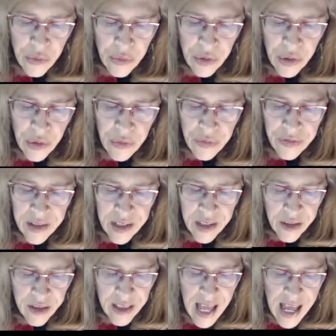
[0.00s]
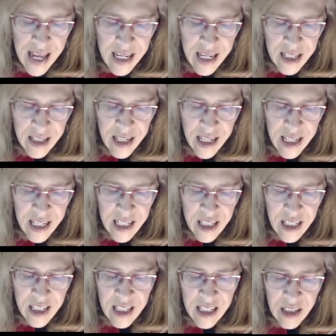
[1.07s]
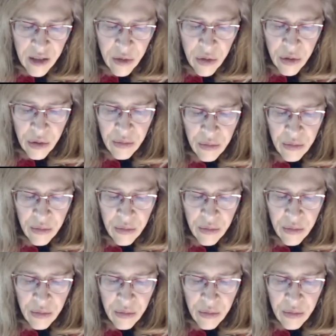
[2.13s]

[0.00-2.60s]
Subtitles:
you feel that it is still